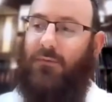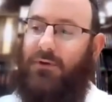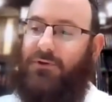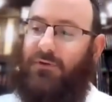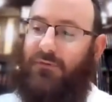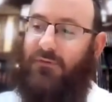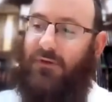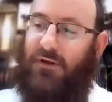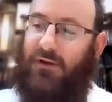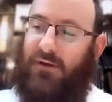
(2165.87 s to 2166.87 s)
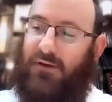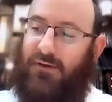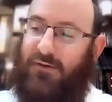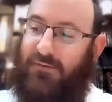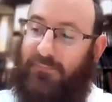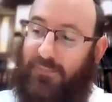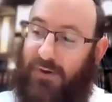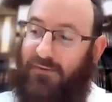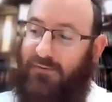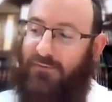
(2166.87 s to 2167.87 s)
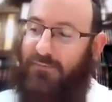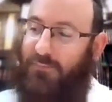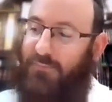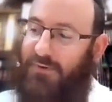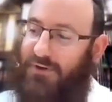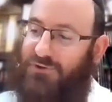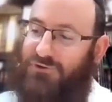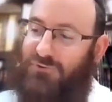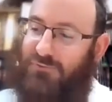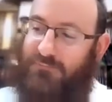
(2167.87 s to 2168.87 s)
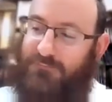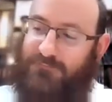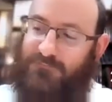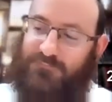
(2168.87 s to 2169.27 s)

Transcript: which is uh, yeah um, an issue.